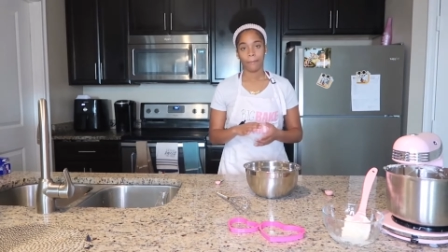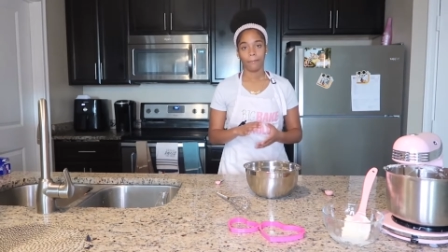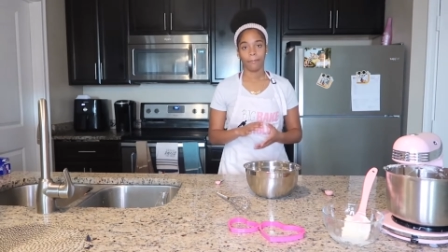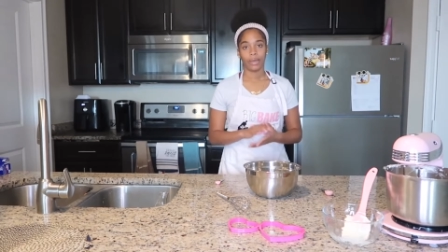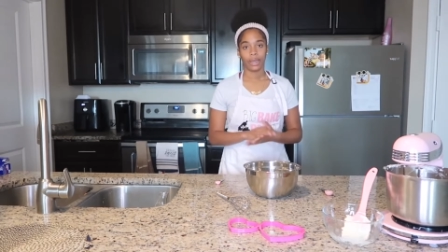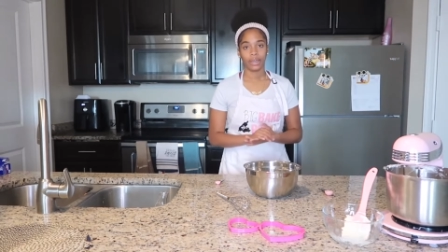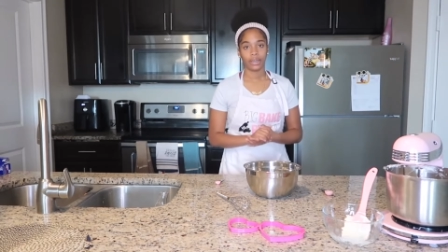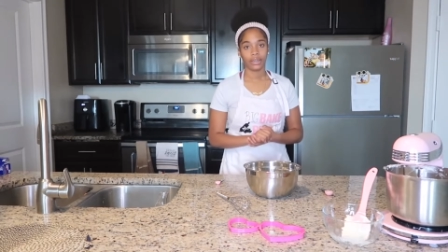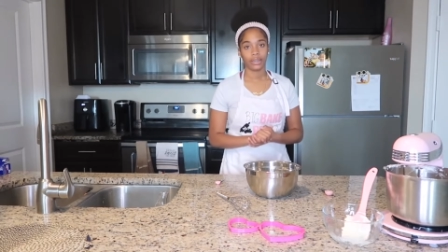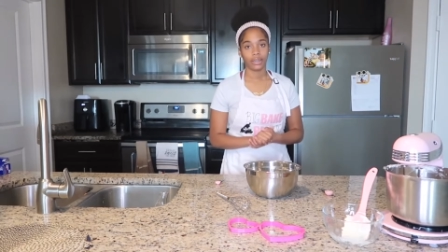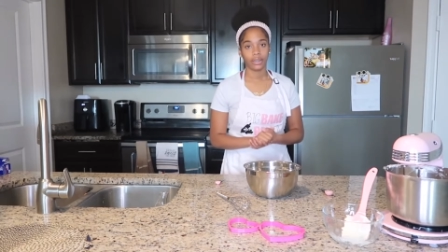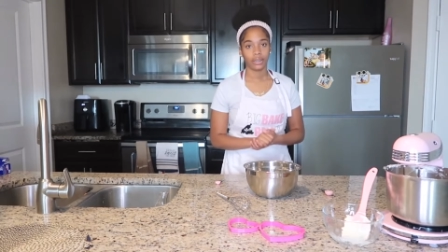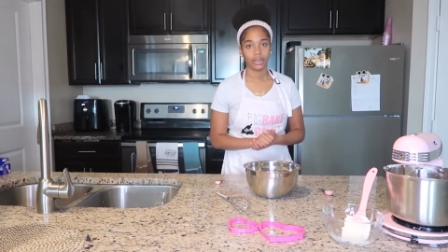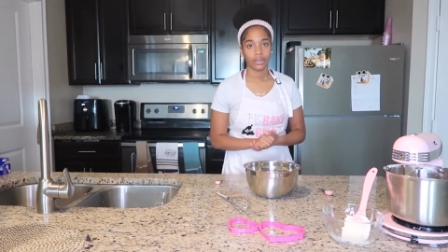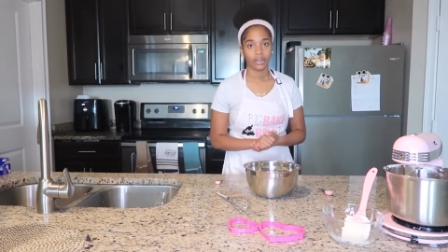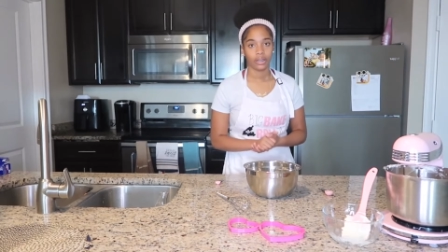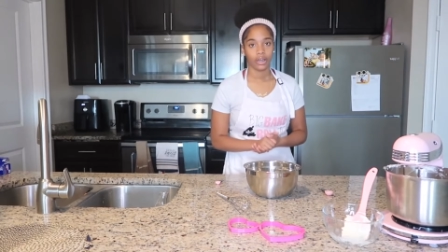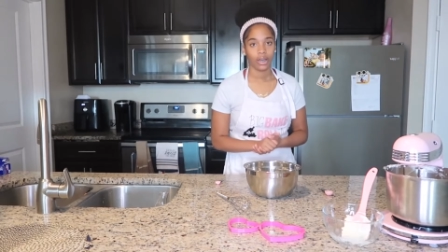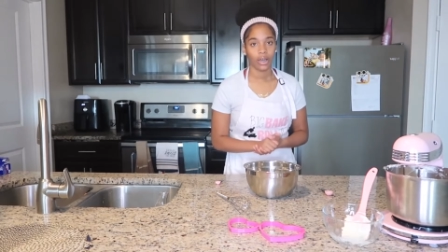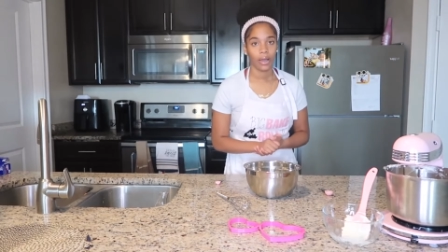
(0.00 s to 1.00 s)

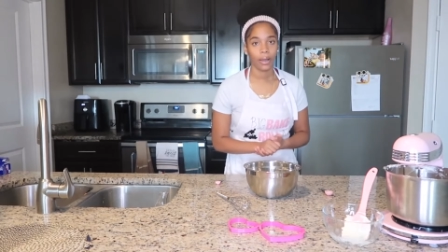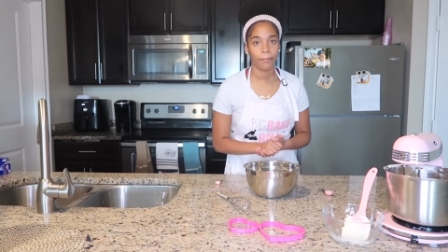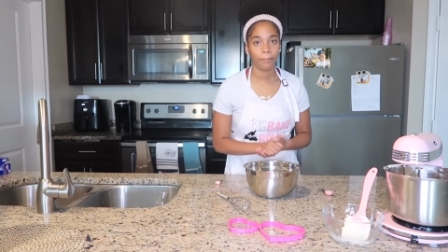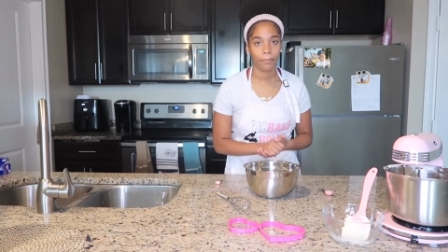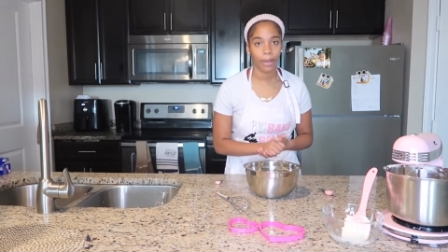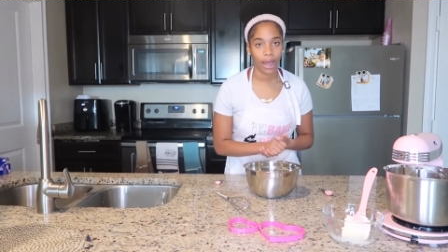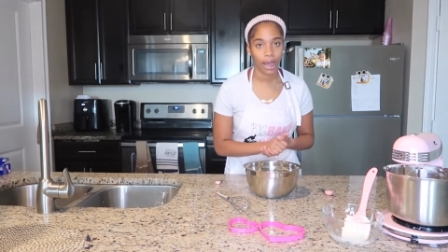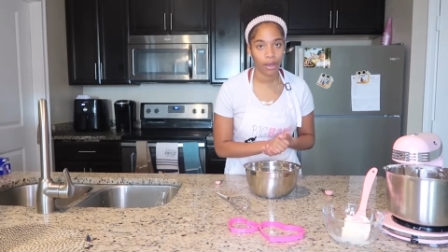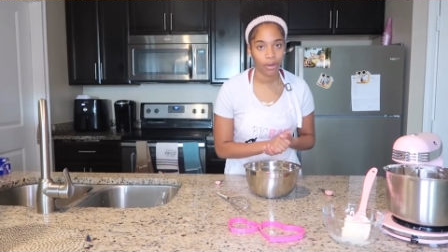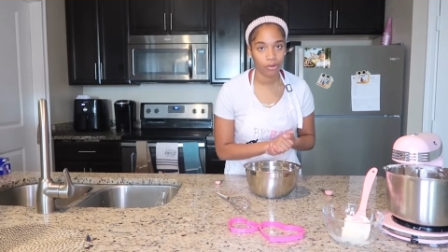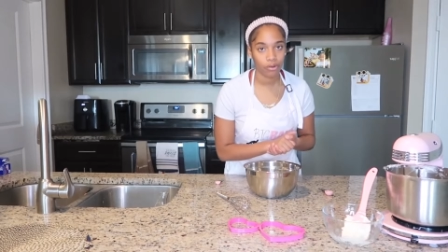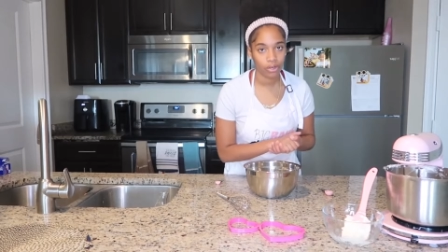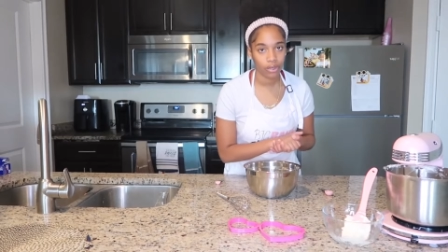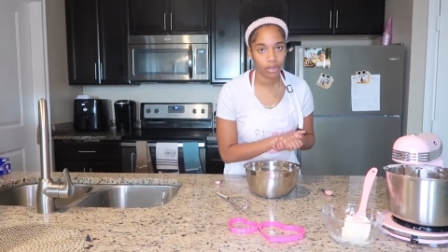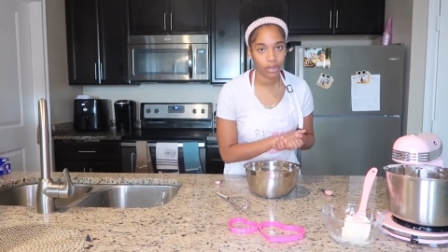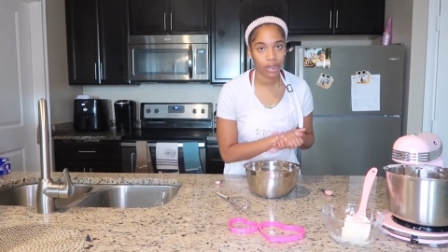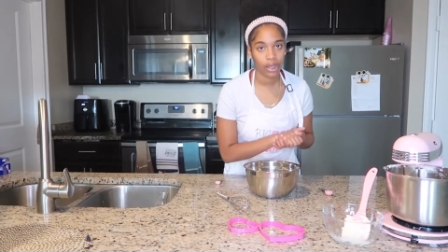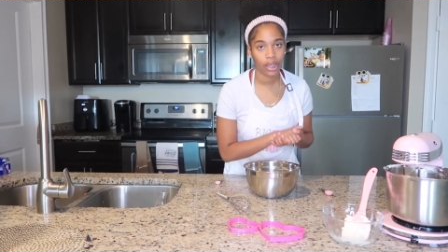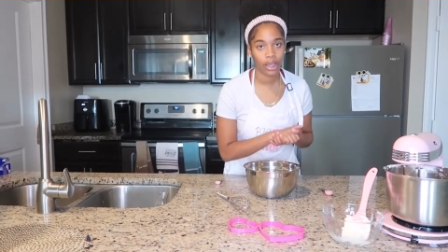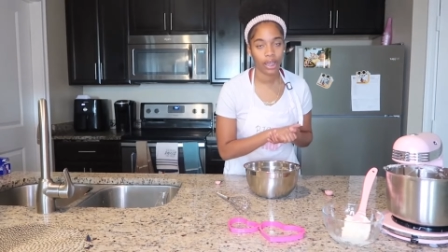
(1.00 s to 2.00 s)
baking
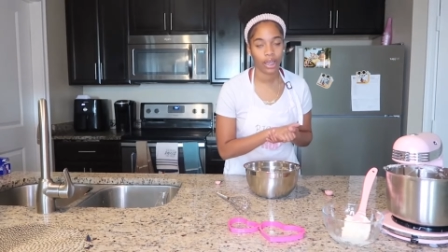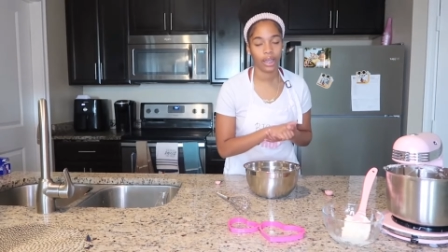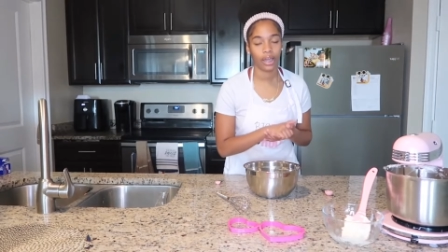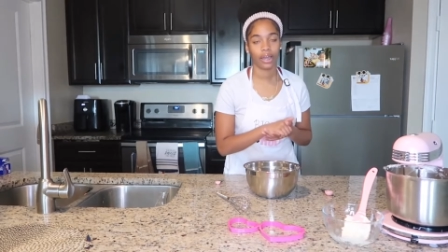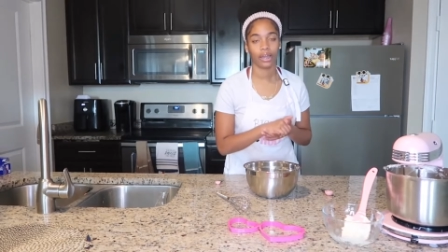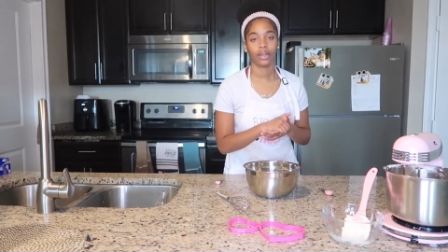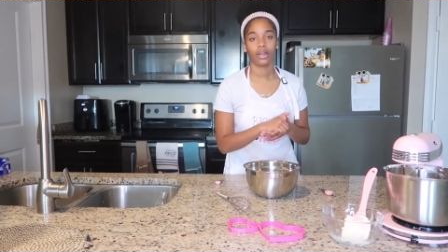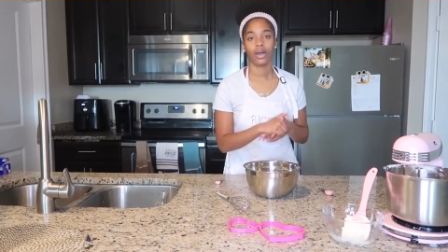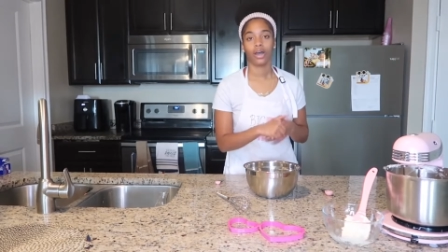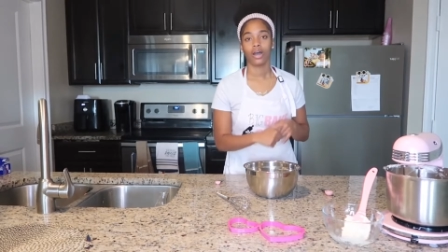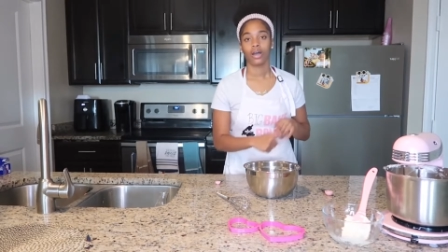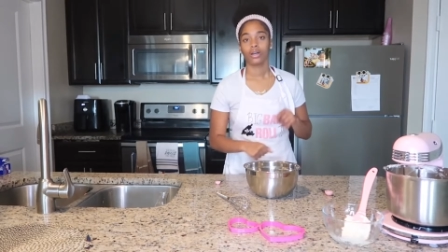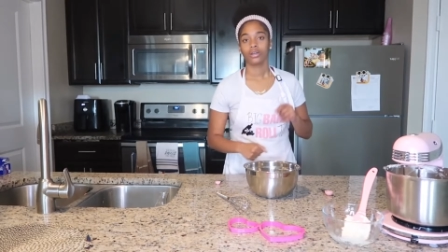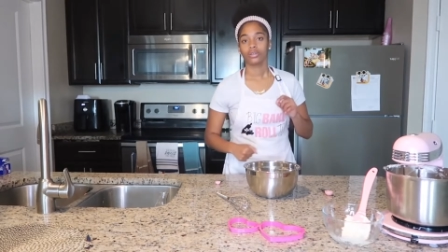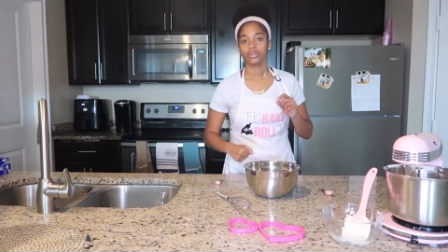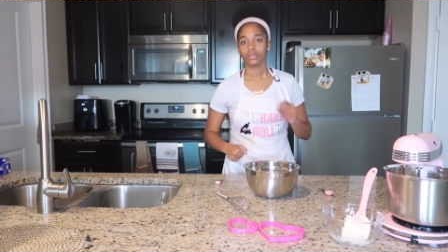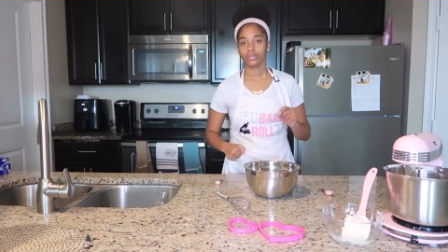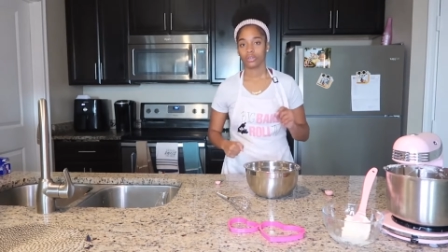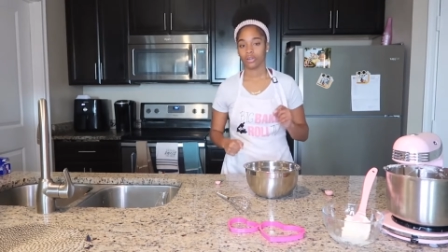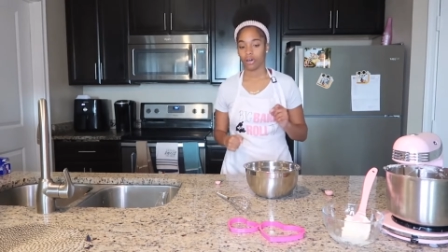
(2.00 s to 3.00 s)
powder and
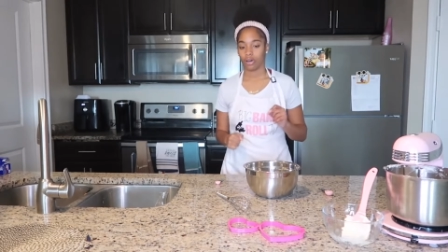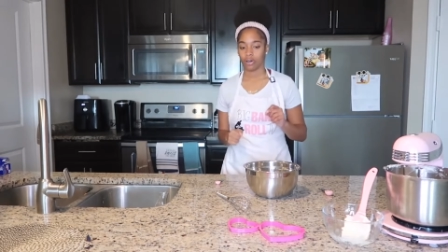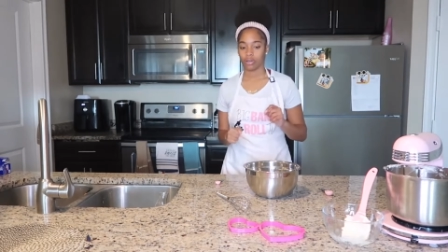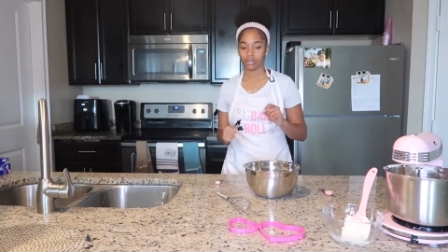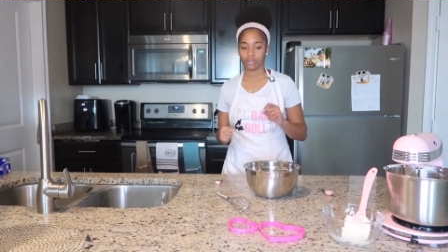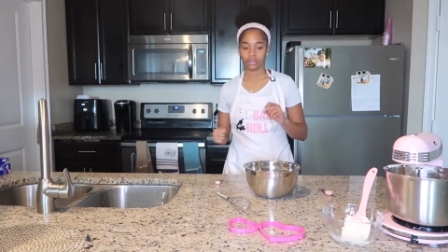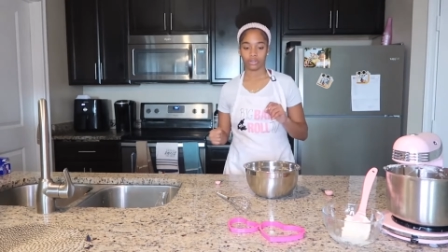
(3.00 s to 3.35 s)
salt.